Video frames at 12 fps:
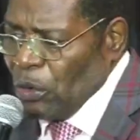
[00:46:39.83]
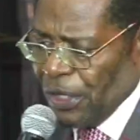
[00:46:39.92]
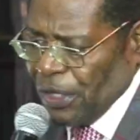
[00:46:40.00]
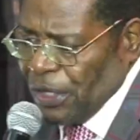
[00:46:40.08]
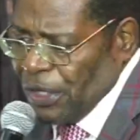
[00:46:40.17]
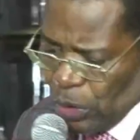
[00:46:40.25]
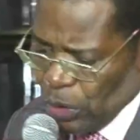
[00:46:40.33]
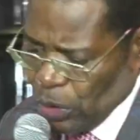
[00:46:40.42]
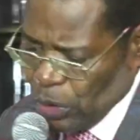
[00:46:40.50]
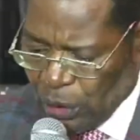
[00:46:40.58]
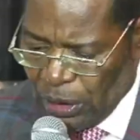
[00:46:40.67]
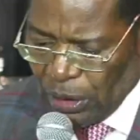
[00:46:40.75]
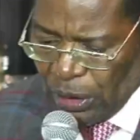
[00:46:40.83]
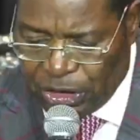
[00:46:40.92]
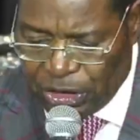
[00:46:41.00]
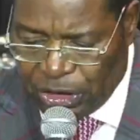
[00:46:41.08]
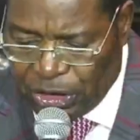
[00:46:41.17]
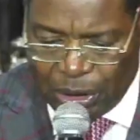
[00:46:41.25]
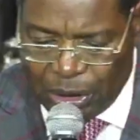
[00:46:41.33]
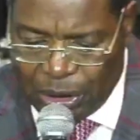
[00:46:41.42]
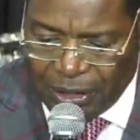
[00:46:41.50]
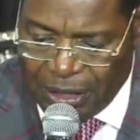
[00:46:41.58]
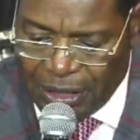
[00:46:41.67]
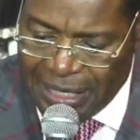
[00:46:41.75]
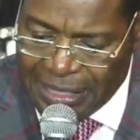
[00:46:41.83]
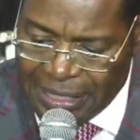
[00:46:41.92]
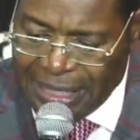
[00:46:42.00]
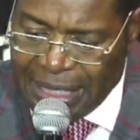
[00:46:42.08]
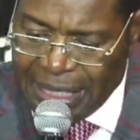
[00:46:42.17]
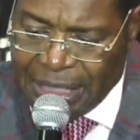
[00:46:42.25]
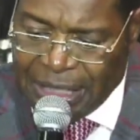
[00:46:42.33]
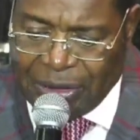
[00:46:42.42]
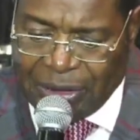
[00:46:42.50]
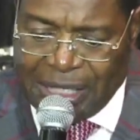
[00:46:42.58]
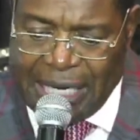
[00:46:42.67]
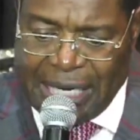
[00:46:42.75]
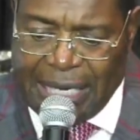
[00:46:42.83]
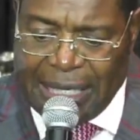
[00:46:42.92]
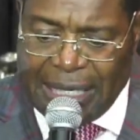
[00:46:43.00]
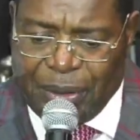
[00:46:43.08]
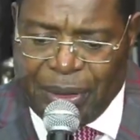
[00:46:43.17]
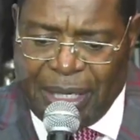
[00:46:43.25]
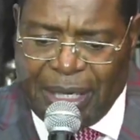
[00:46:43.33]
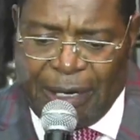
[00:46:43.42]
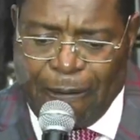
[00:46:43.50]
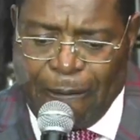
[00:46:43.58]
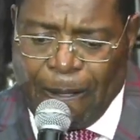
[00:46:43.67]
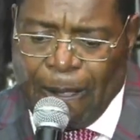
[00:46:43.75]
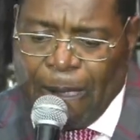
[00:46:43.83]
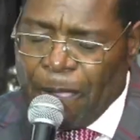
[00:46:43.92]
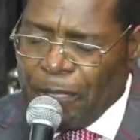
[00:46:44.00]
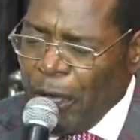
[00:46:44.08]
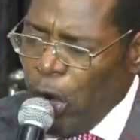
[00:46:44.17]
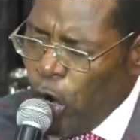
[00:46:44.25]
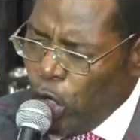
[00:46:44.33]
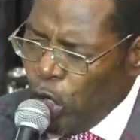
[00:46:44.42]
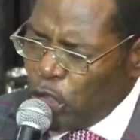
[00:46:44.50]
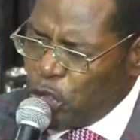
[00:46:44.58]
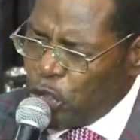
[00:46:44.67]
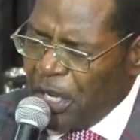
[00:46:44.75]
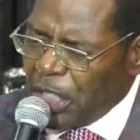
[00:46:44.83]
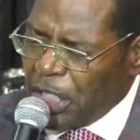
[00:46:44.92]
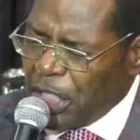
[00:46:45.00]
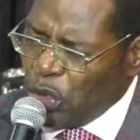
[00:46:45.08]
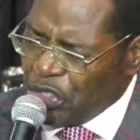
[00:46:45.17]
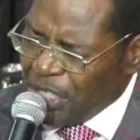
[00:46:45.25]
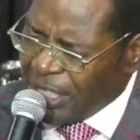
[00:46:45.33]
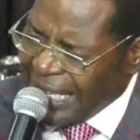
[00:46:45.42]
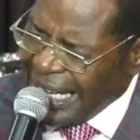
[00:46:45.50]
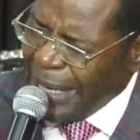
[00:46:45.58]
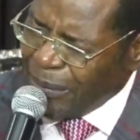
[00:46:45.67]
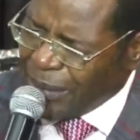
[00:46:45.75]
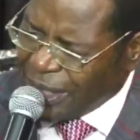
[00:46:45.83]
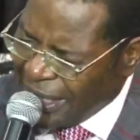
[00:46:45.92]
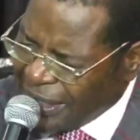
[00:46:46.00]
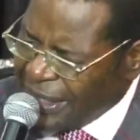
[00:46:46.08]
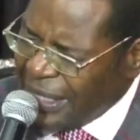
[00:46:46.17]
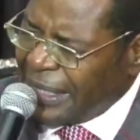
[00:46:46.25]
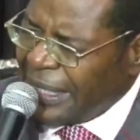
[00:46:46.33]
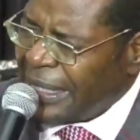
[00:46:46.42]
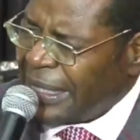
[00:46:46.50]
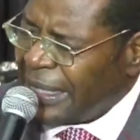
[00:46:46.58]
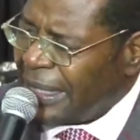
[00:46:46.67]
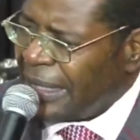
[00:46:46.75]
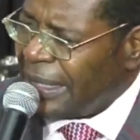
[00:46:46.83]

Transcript: of the things you have to learn, children of God, shout and say hallelujah. The Holy Spirit knows the times and the seasons.